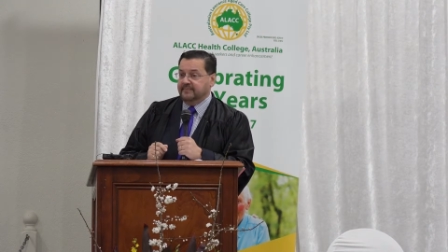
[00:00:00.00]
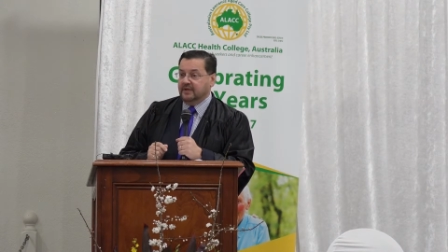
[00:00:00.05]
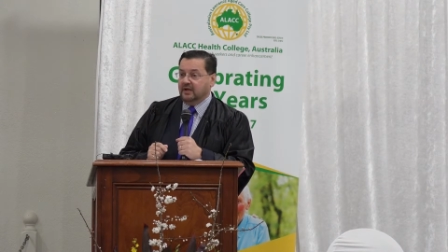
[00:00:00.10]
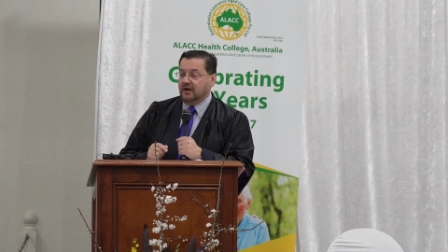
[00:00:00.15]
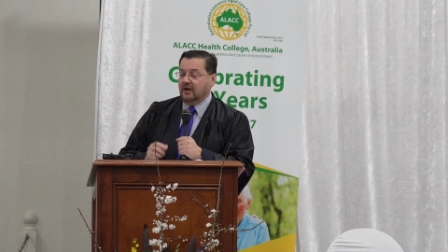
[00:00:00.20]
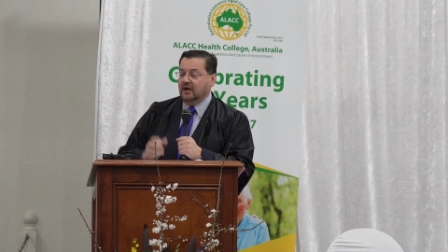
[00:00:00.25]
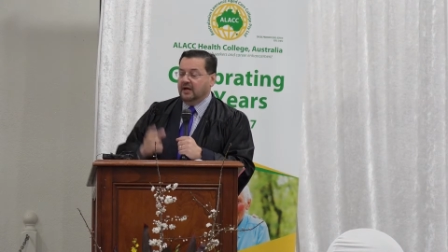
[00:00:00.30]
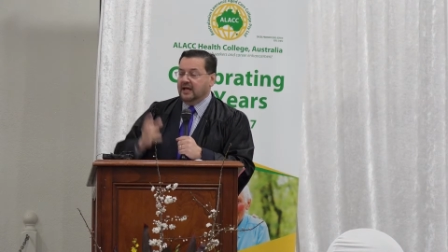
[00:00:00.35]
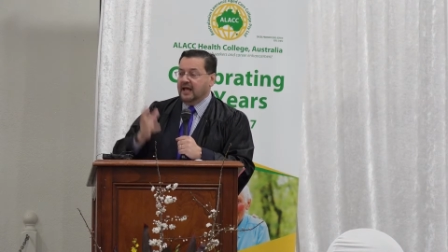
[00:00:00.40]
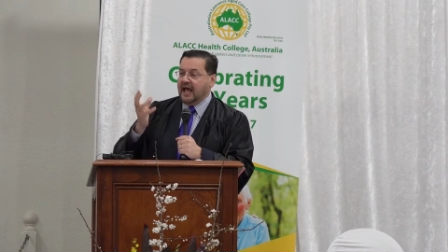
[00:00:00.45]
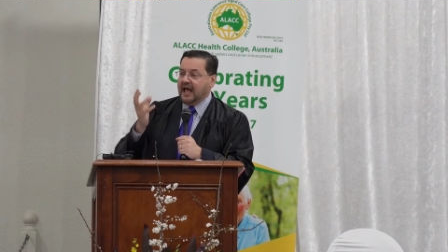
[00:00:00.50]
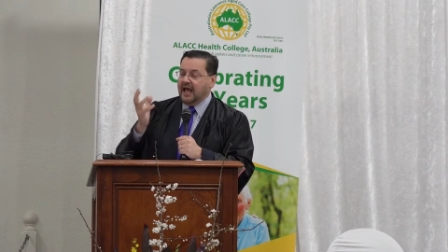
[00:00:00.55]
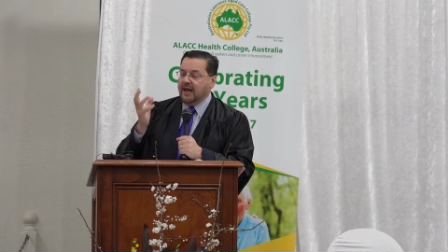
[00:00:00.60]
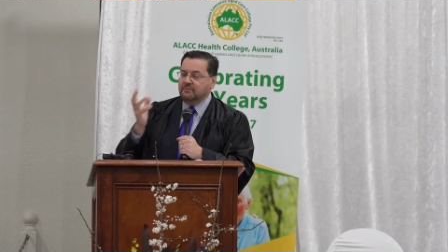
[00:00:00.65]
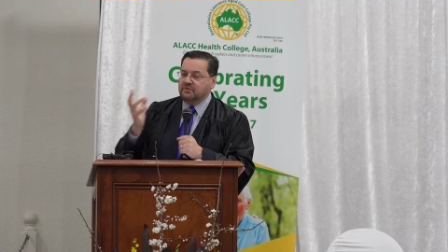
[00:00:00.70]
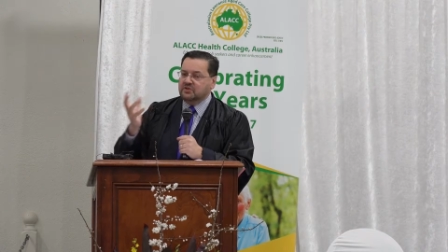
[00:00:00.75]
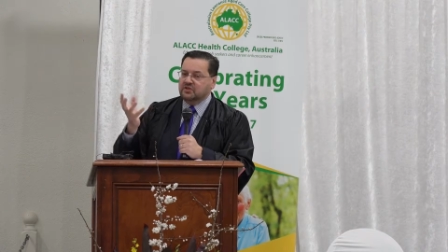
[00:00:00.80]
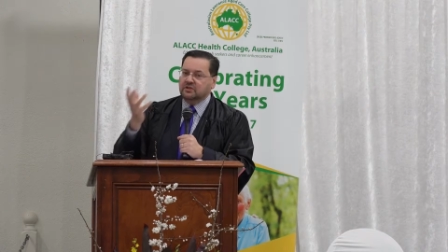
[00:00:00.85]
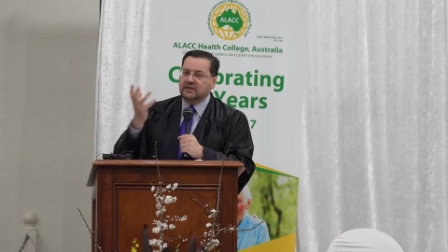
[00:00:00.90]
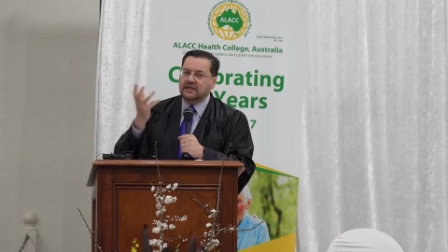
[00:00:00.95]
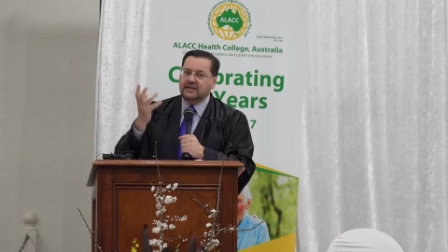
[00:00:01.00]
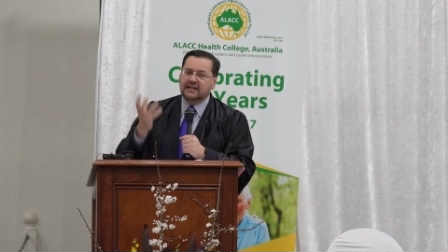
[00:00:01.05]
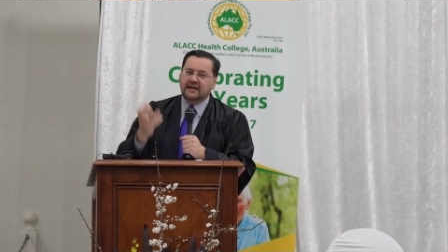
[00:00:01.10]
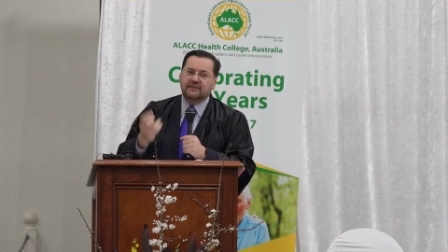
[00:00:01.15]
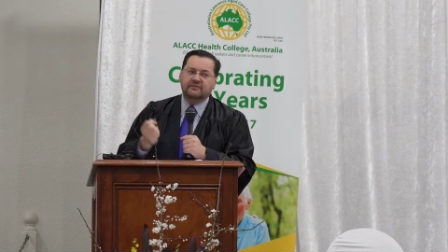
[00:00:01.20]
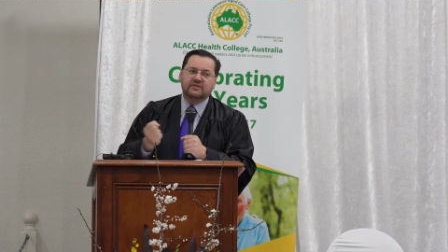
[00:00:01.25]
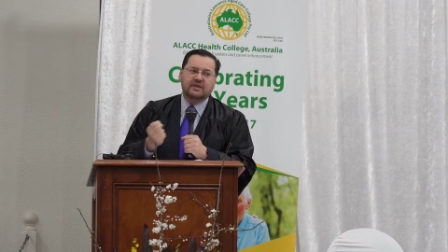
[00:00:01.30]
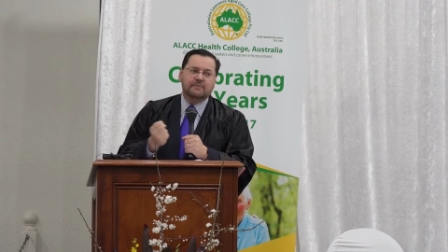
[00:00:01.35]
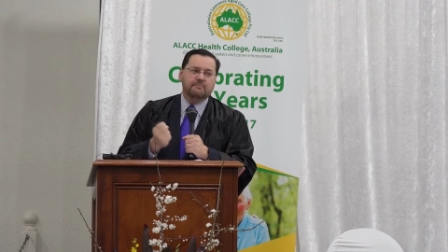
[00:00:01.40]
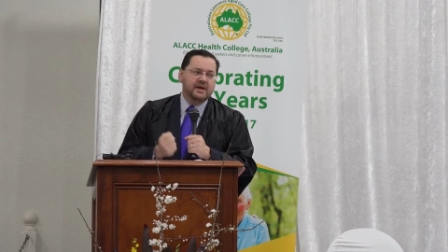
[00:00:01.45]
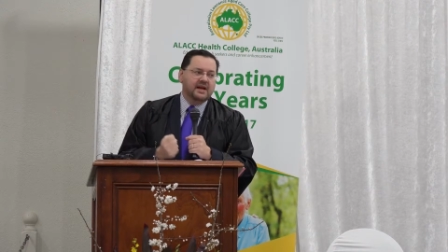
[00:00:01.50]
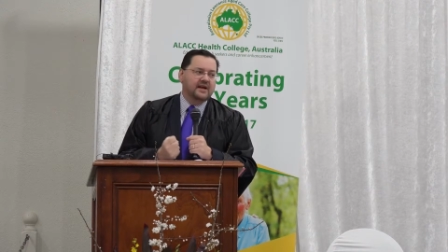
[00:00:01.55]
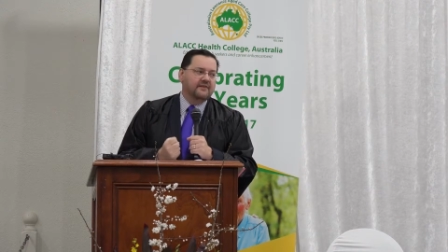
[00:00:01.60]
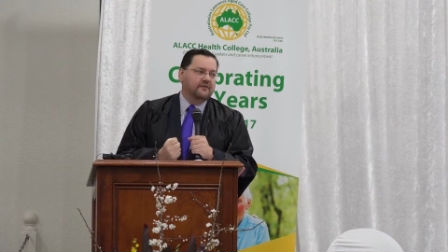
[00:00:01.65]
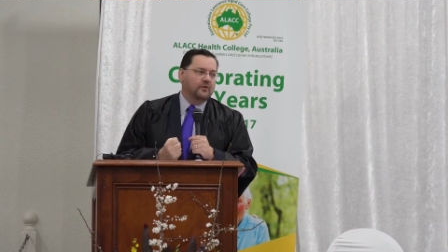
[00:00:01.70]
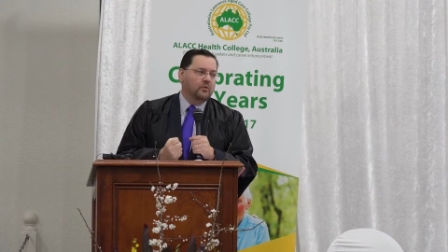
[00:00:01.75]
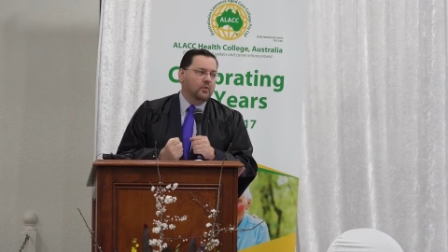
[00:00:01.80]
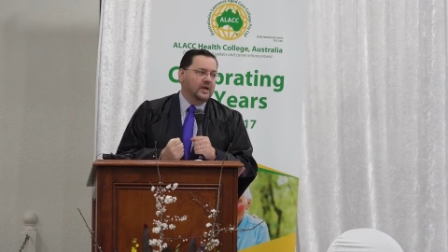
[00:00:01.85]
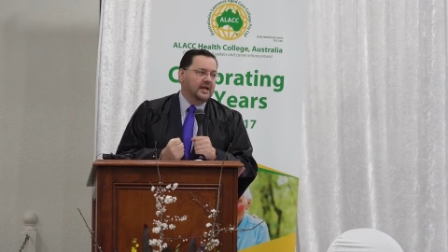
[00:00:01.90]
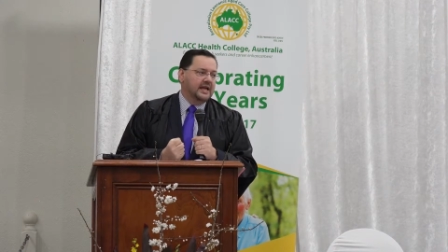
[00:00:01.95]
I absolutely love the benefit
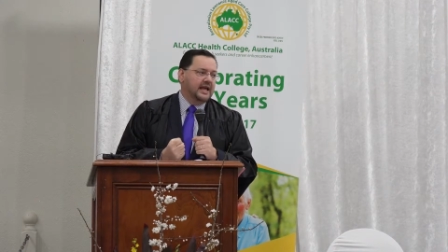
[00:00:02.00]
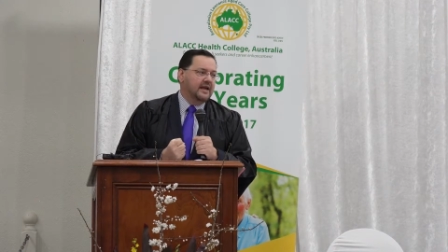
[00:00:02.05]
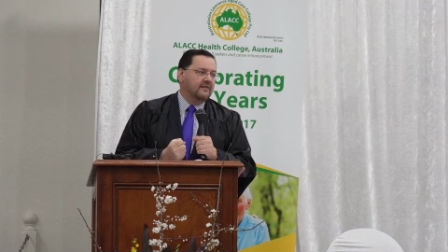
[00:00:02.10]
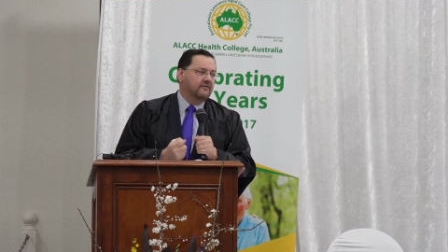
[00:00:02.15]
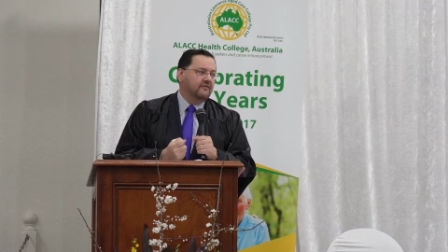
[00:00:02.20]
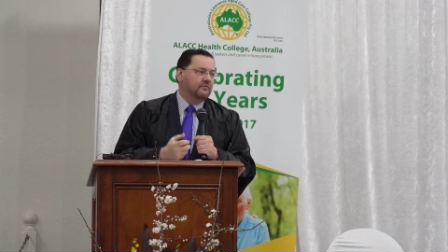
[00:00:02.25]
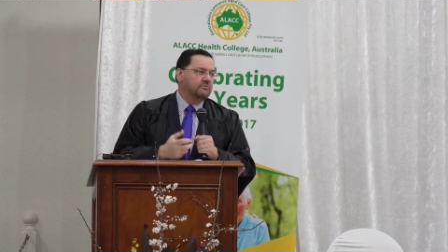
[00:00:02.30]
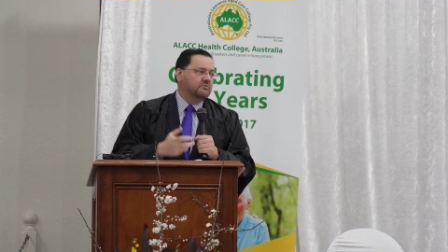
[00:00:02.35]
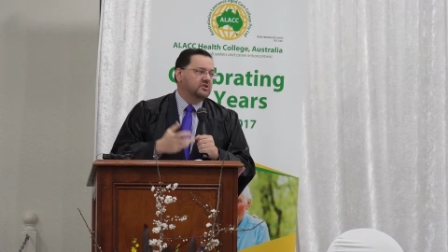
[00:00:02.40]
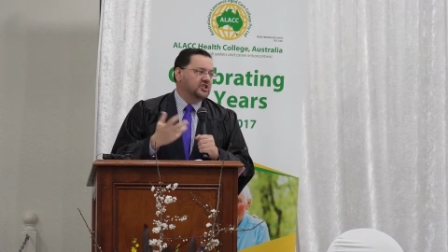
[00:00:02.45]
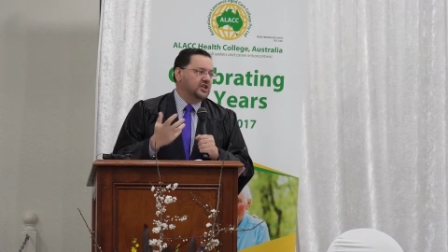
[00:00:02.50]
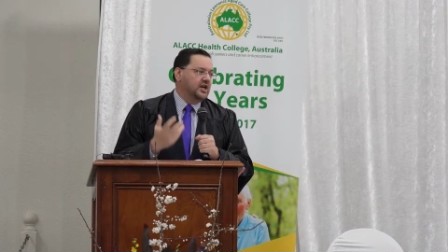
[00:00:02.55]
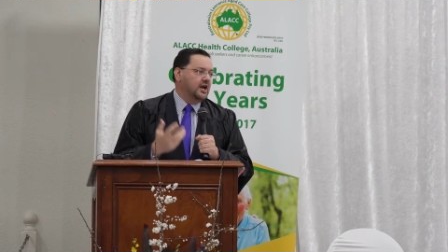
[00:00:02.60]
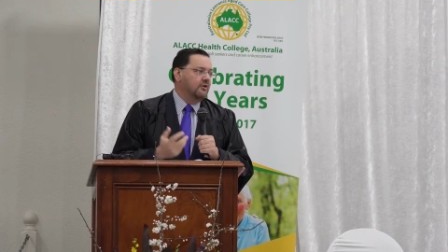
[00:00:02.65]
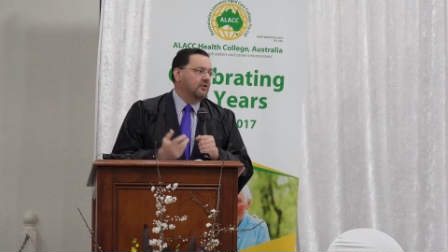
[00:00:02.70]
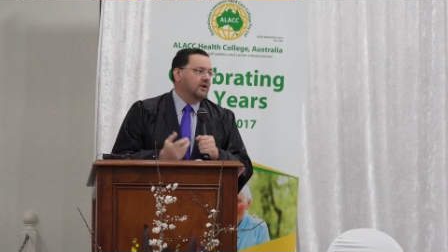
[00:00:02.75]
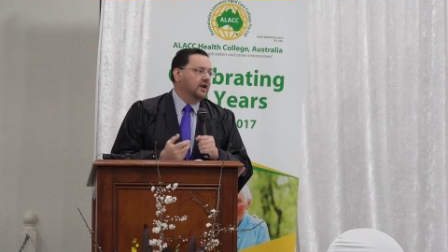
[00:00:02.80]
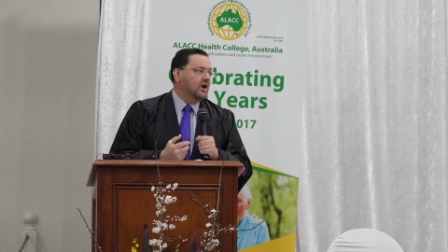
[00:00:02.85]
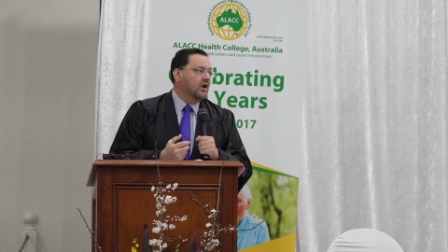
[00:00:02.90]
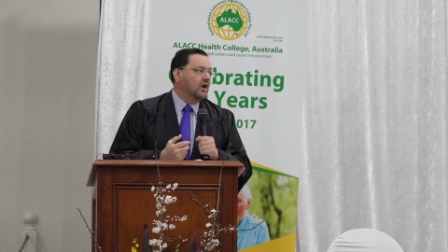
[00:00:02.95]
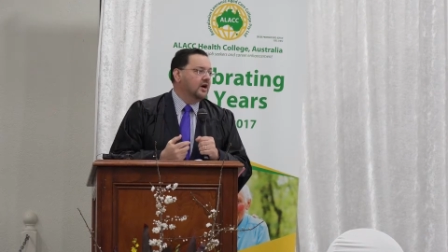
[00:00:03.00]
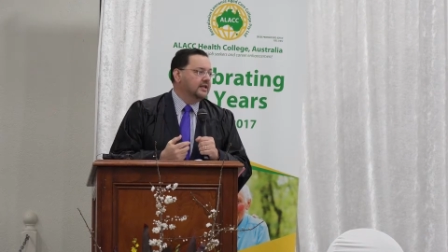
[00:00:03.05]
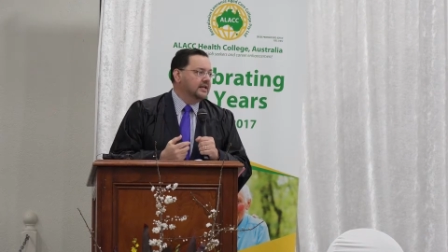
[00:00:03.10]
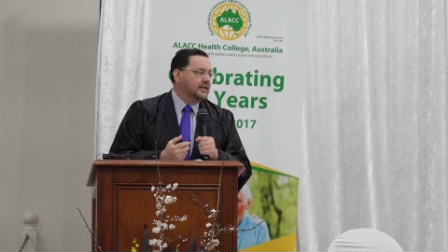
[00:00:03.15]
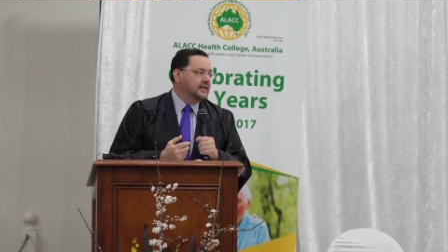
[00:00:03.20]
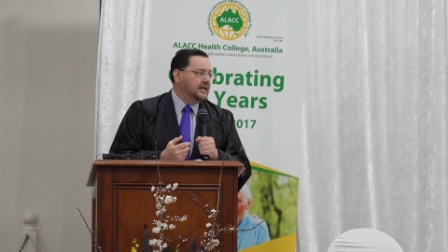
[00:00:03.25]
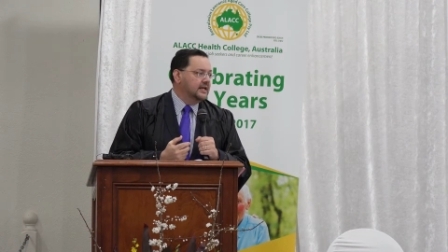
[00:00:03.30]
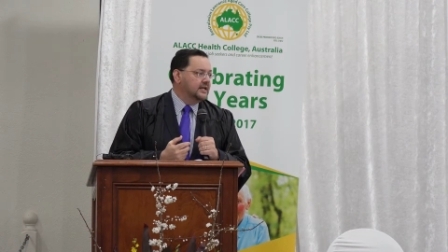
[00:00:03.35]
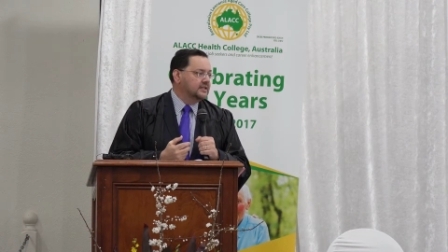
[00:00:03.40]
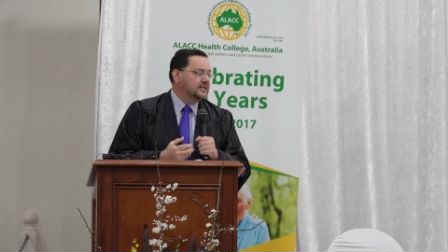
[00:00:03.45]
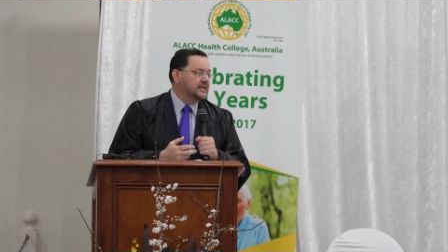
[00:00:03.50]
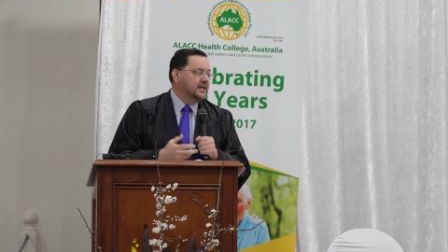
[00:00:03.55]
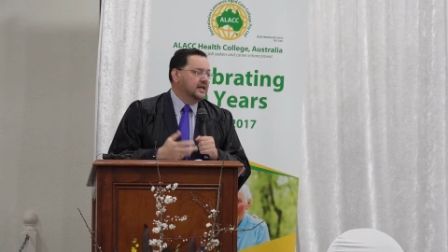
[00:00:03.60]
we get from sharing ideas